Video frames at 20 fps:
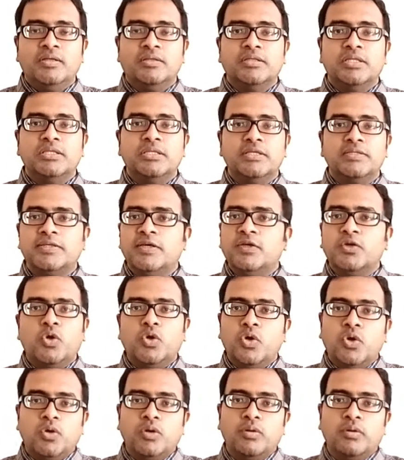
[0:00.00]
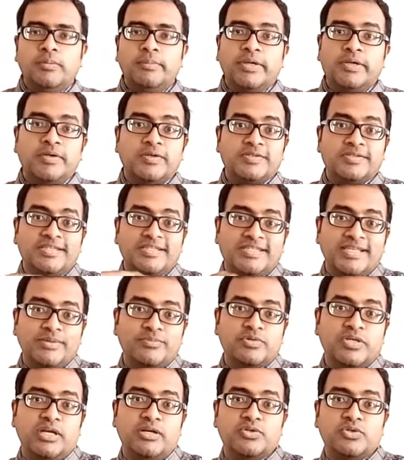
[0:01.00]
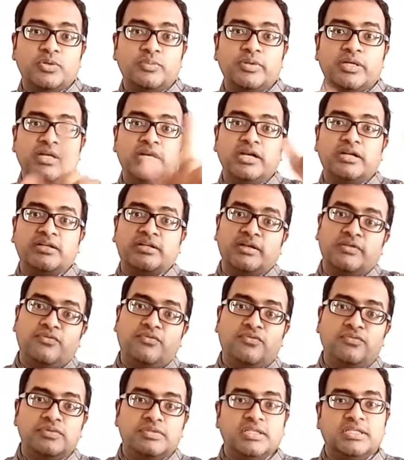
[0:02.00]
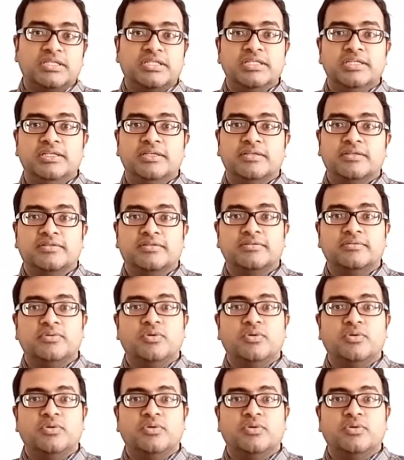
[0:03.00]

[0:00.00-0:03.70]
then they say, no, no, because the same child should be greater than 60 years.